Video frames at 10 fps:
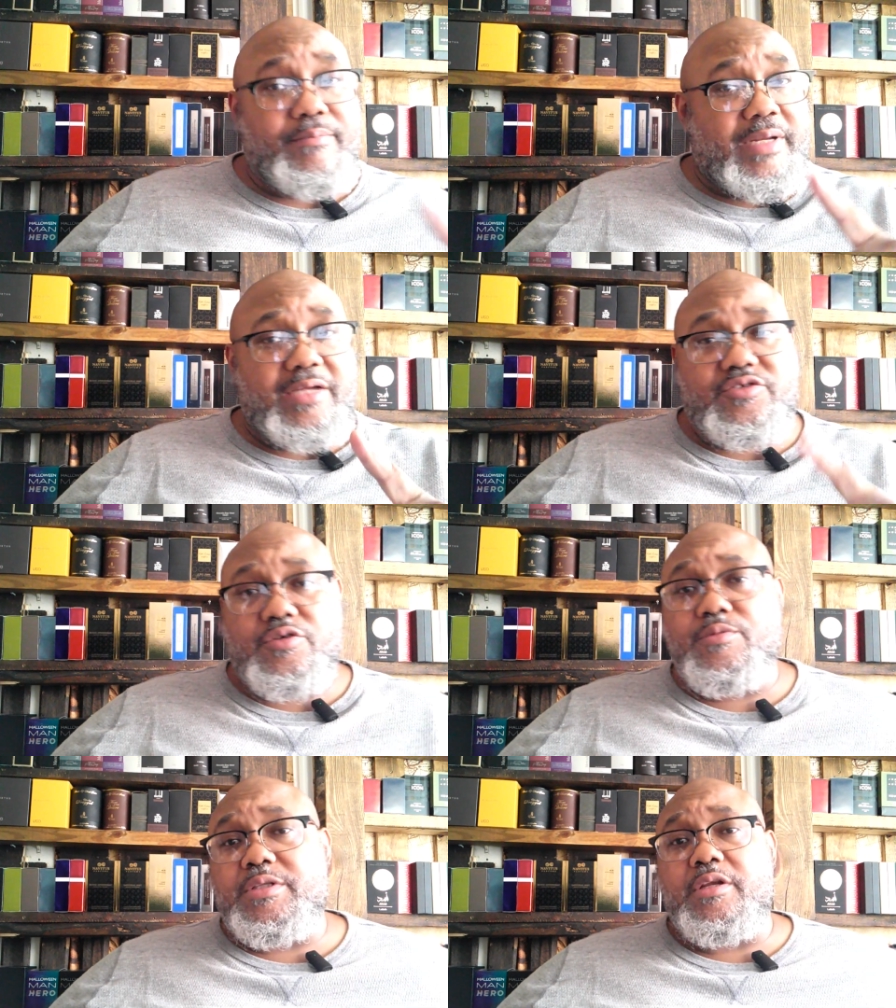I'm not
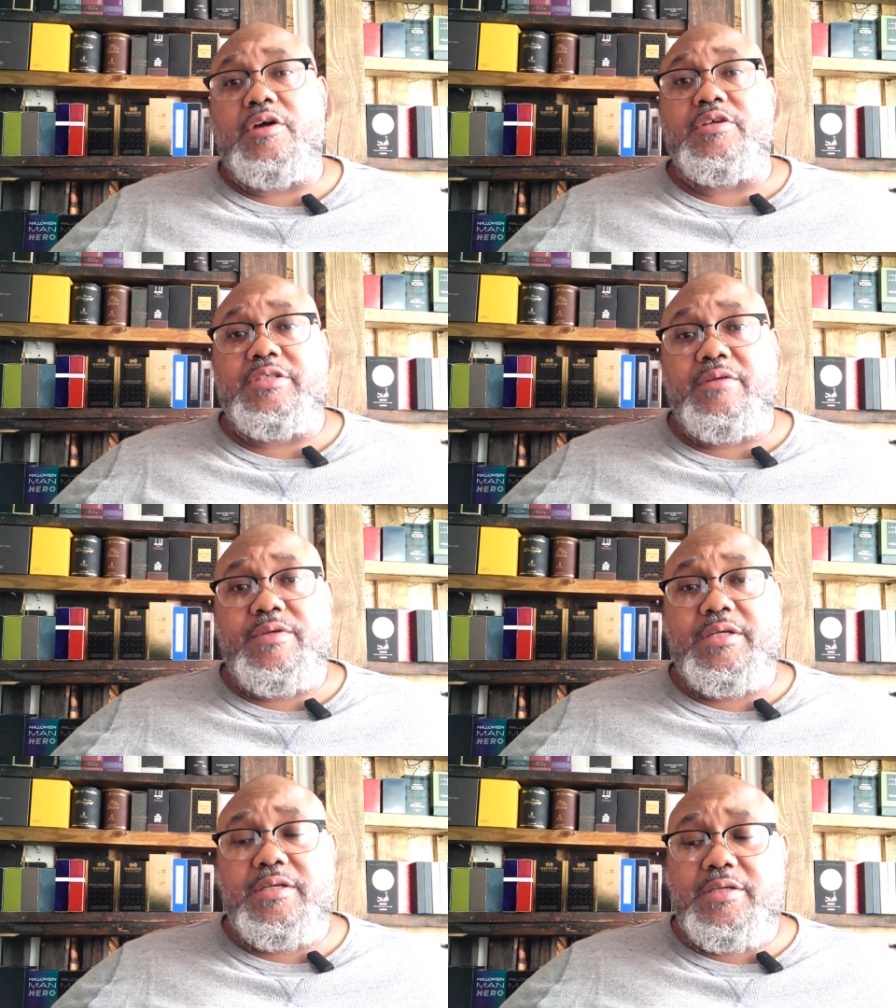sure what the
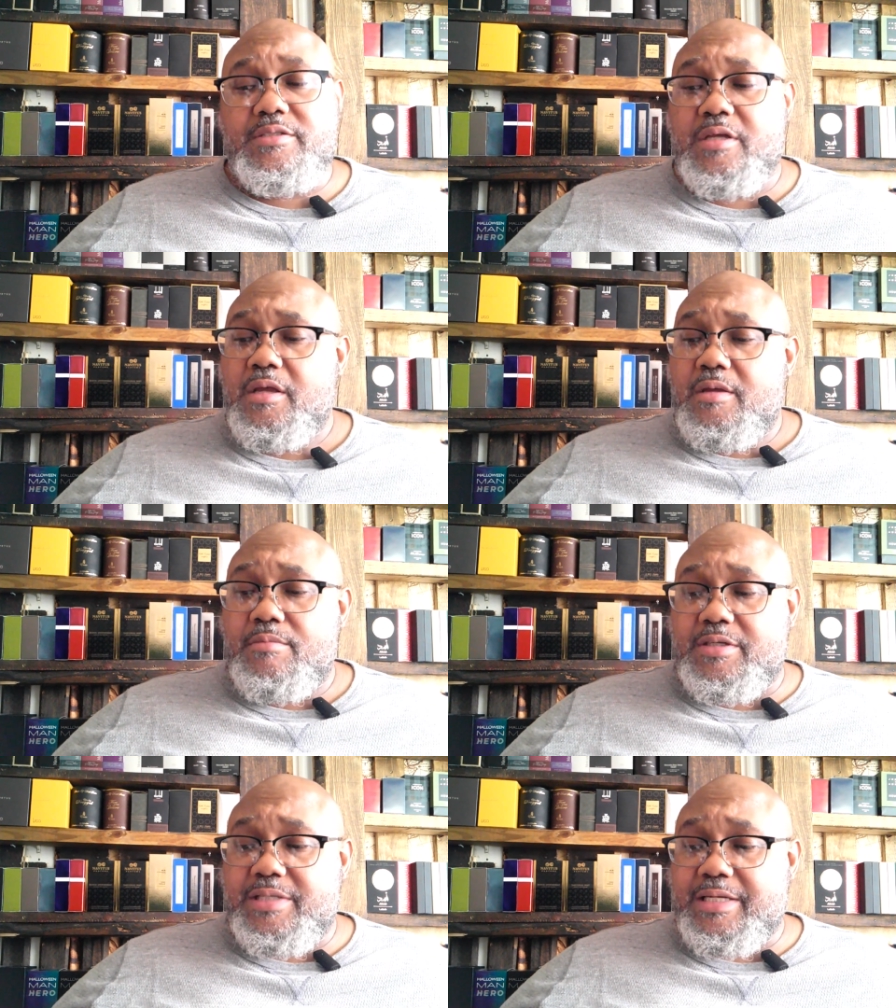longevity is
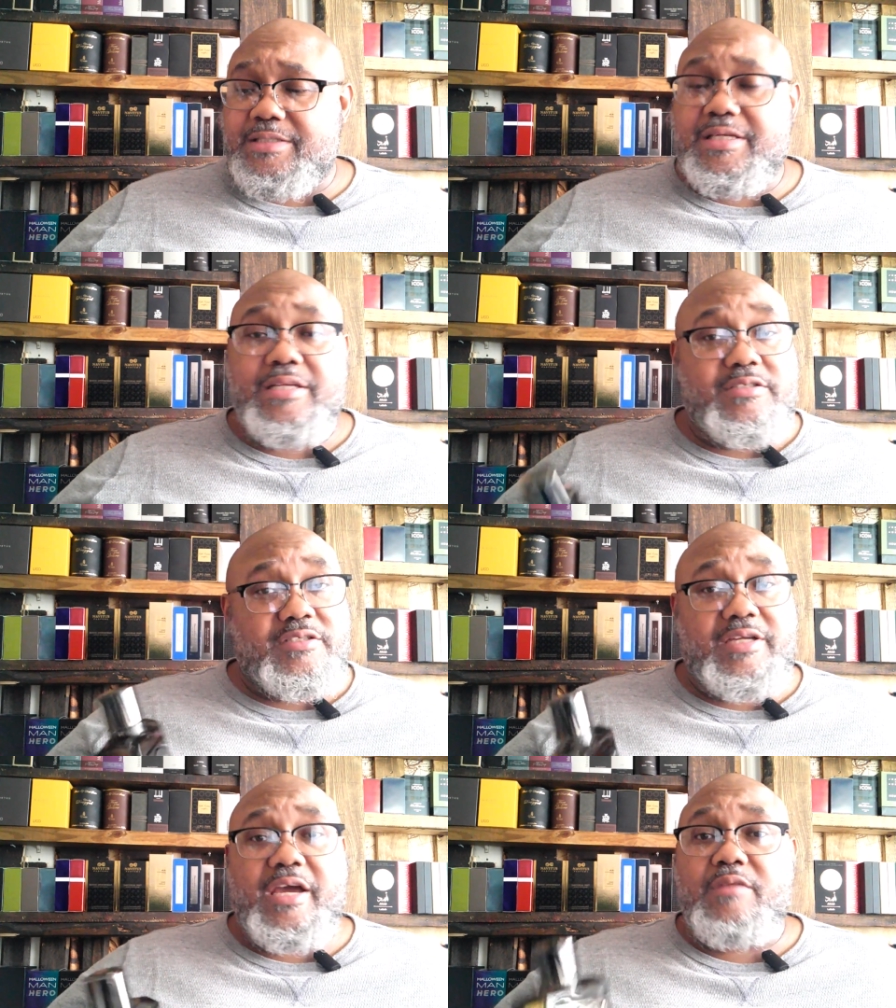because, like I said, I
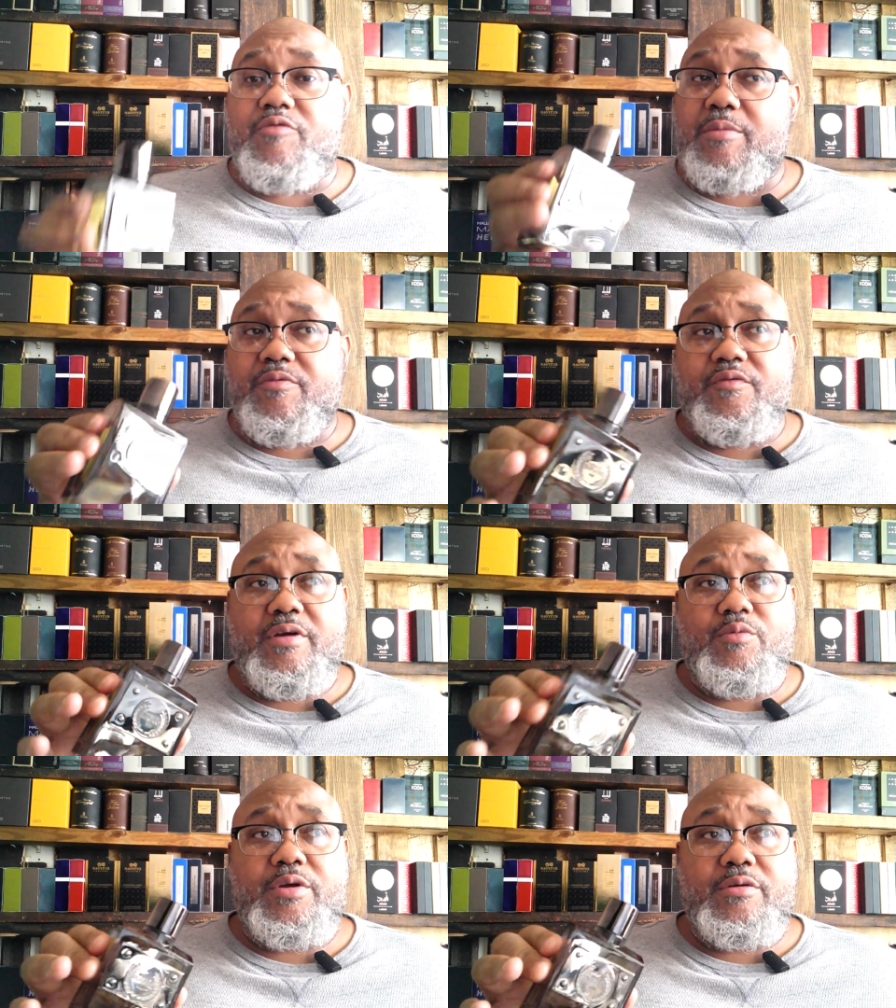just got it right
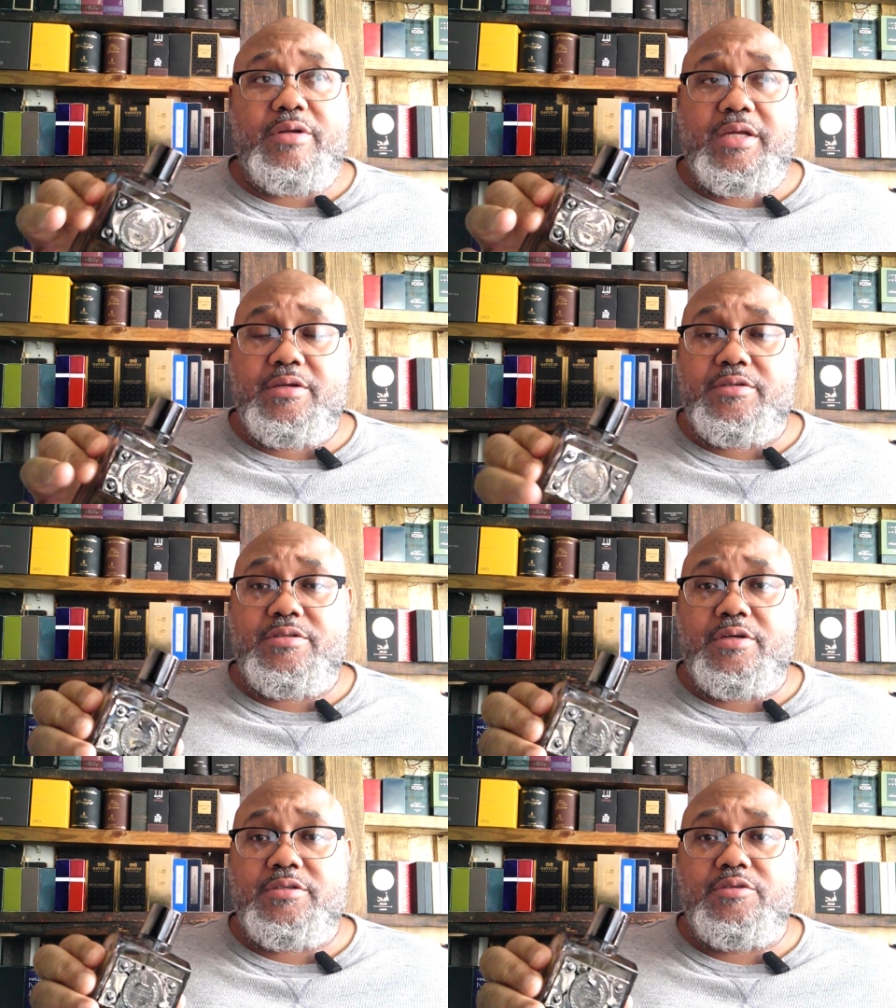before I went on air
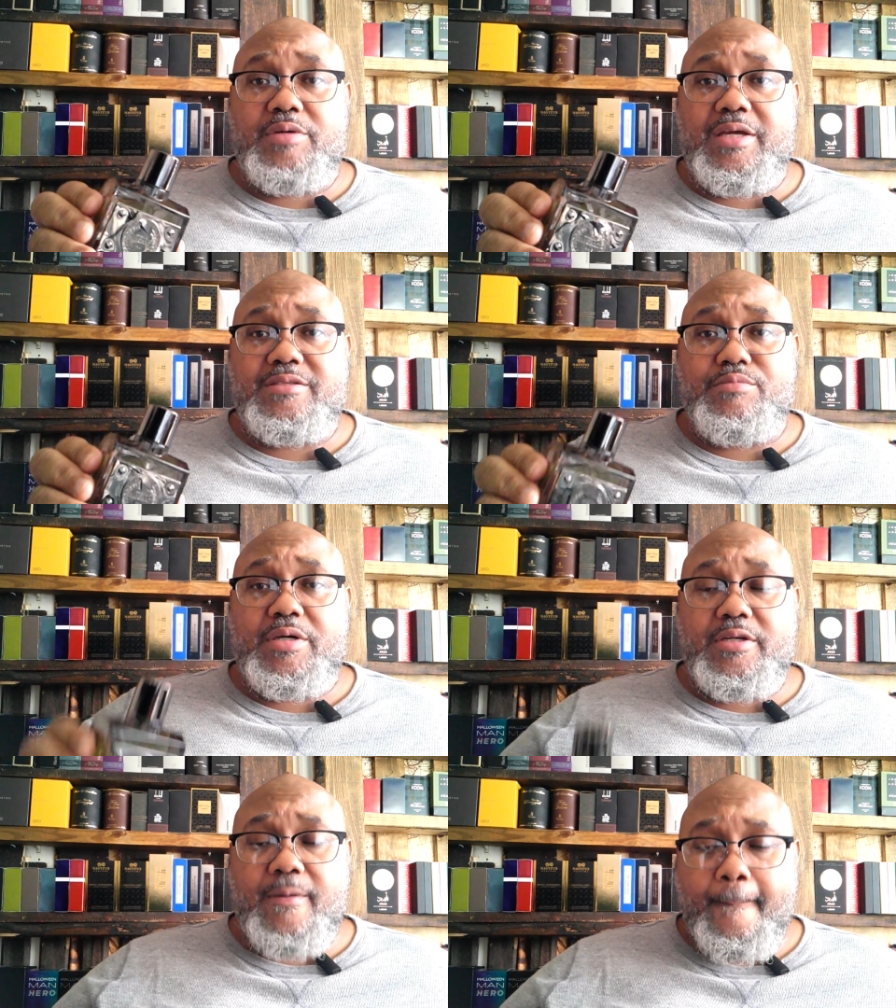to talk to you guys
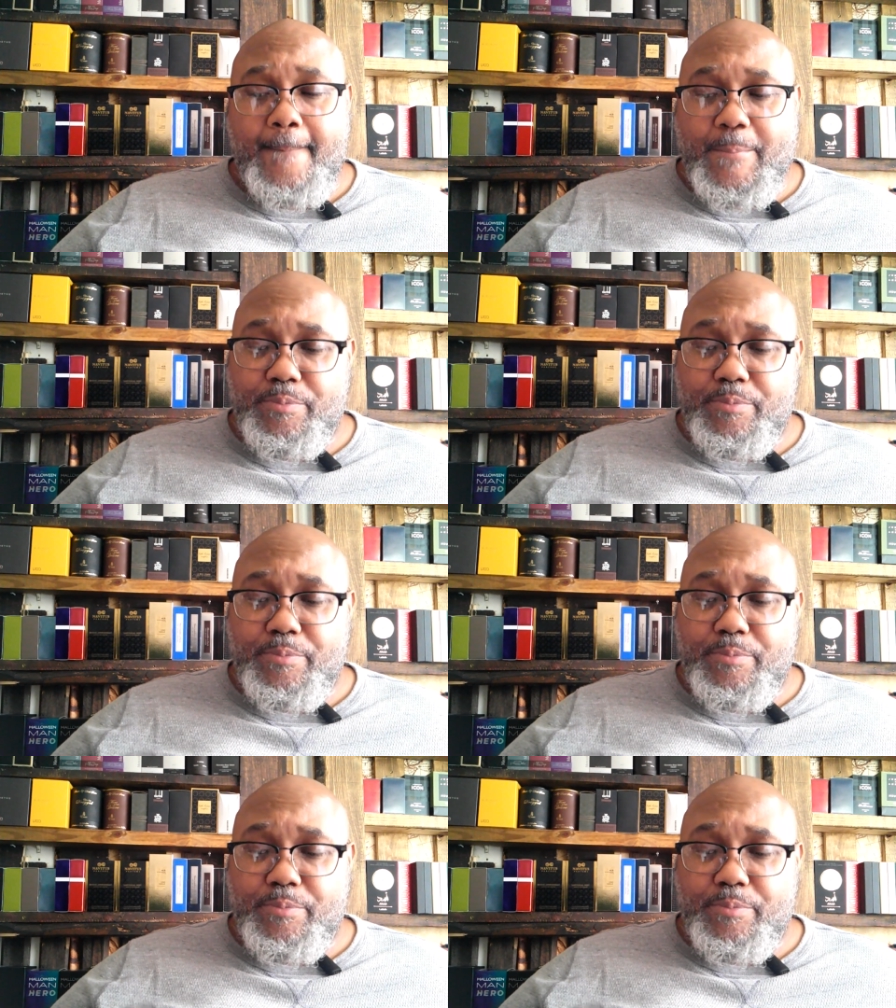about it.